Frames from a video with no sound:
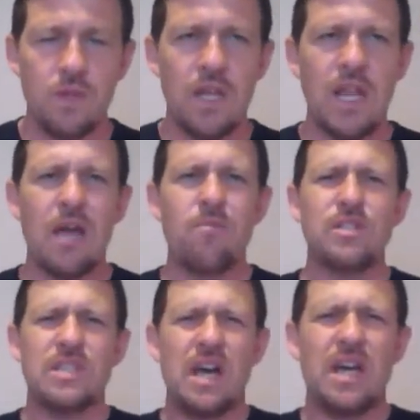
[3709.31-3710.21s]
and how
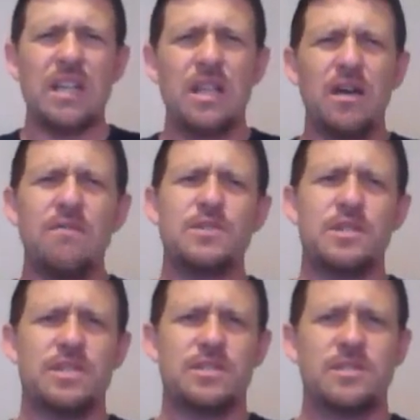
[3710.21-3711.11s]
much God loves
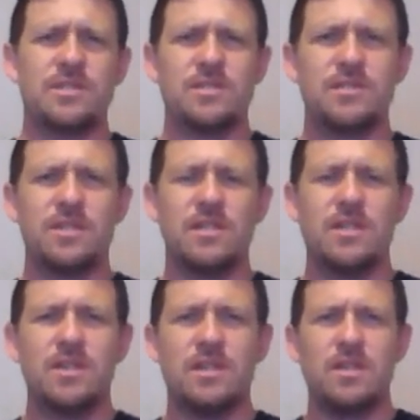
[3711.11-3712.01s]
us.
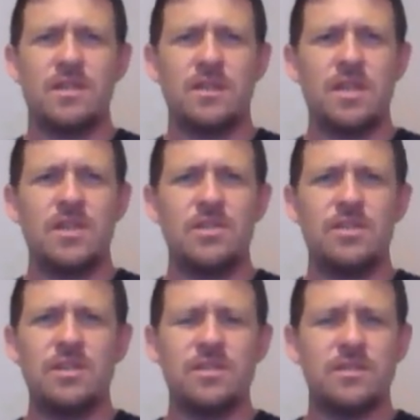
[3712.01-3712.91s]
Thank you,
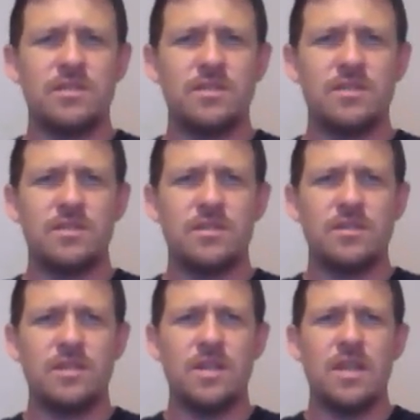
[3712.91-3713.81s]
Jesus.
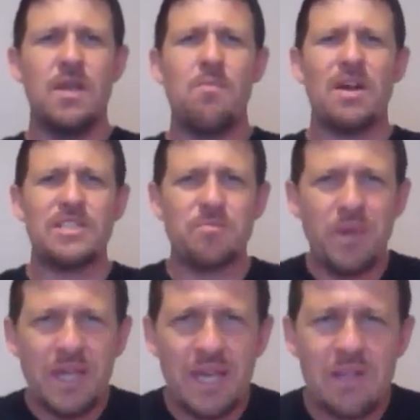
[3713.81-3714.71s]
And by
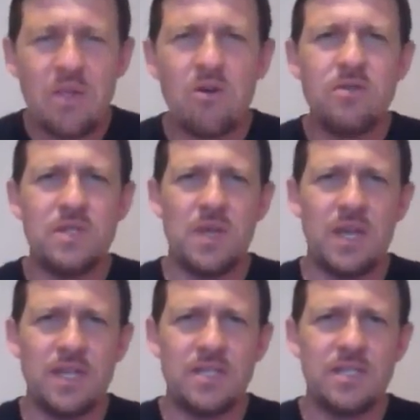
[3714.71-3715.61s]
speaking those
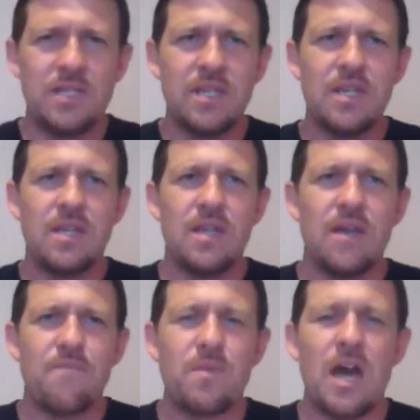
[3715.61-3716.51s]
things,
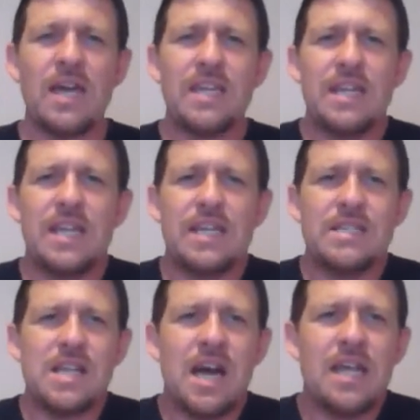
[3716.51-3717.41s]
I can
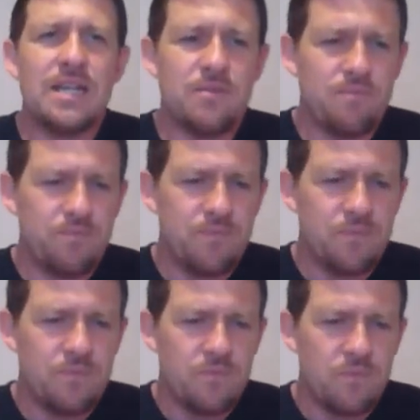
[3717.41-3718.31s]
ignite
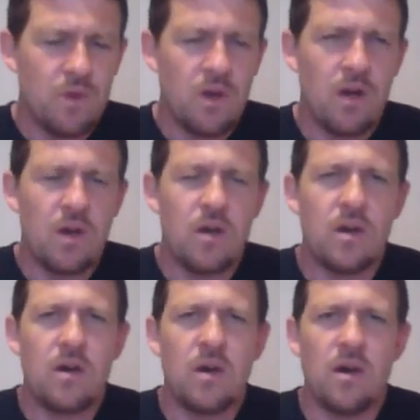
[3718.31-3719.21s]
uh,
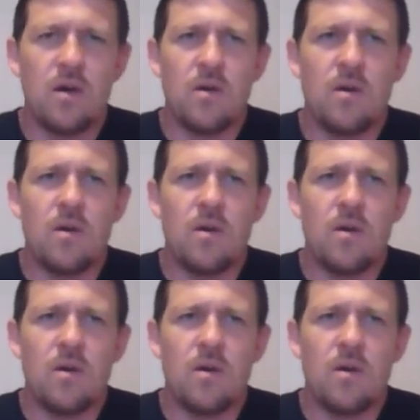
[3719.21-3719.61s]
uh,